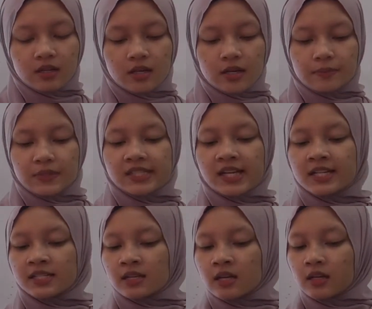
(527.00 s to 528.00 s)

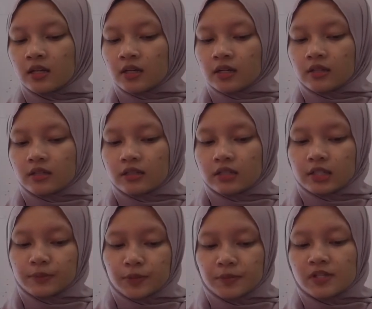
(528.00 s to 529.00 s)
Besides, the
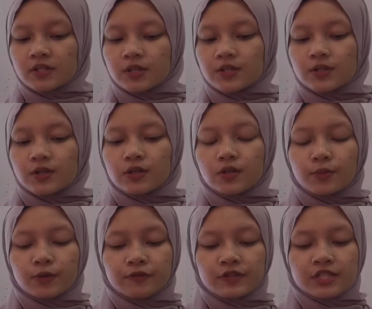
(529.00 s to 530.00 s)
pupils also low
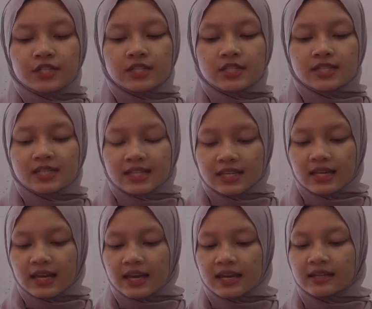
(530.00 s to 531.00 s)
proficiency
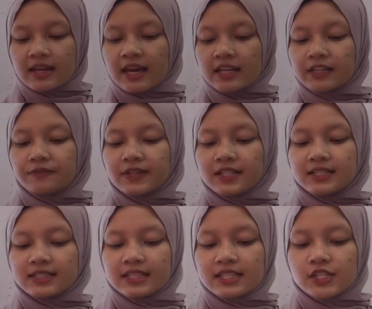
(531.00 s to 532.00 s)
and had
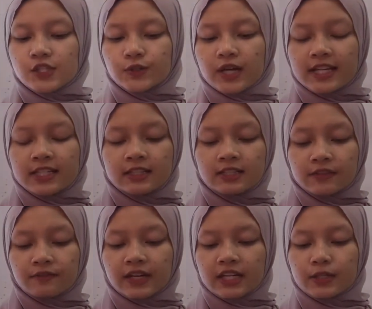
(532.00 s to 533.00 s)
difficulties to
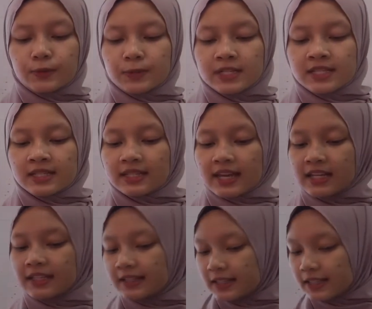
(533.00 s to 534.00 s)
identify the words that
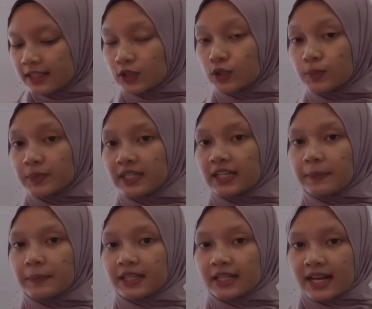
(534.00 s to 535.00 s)
needed to be
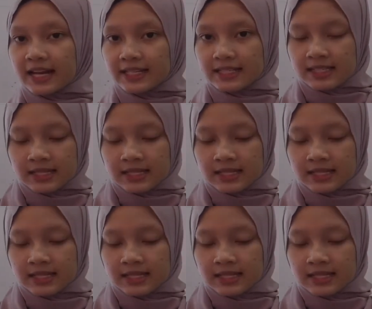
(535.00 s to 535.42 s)
capitalized.